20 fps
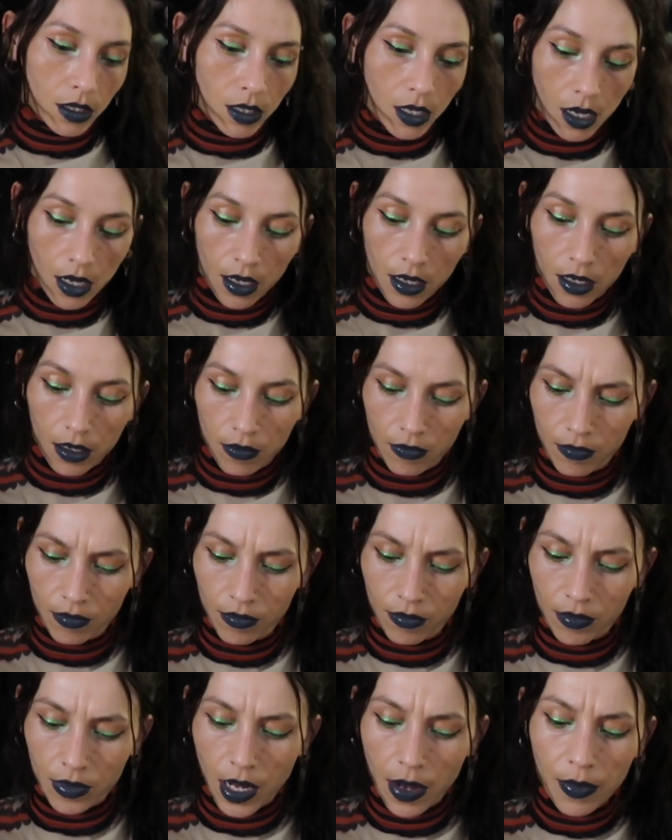
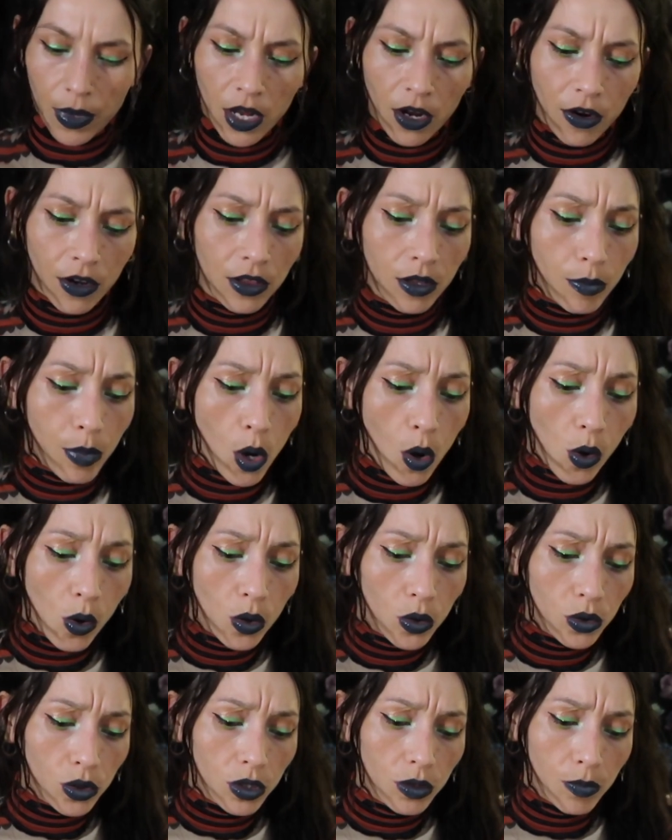I'm hearing the
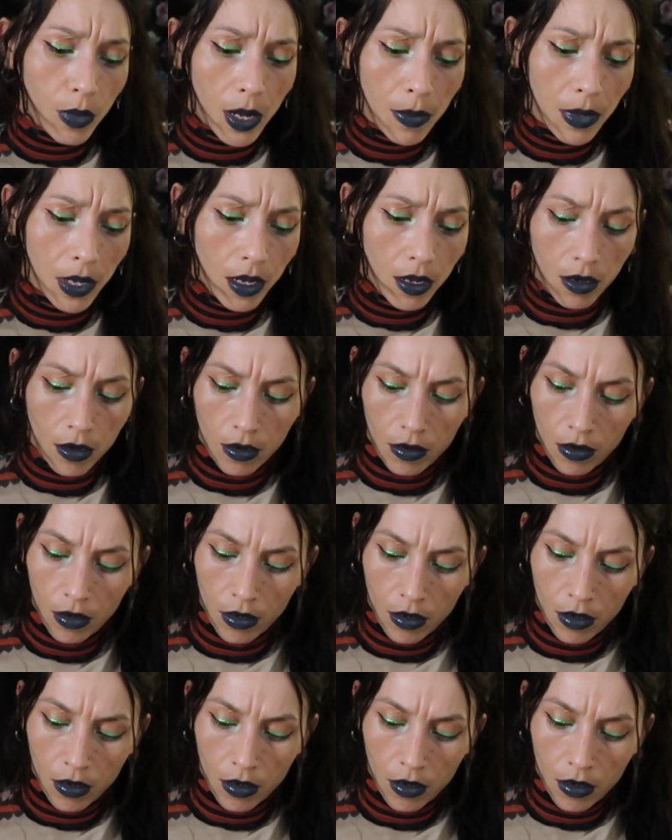poles, maybe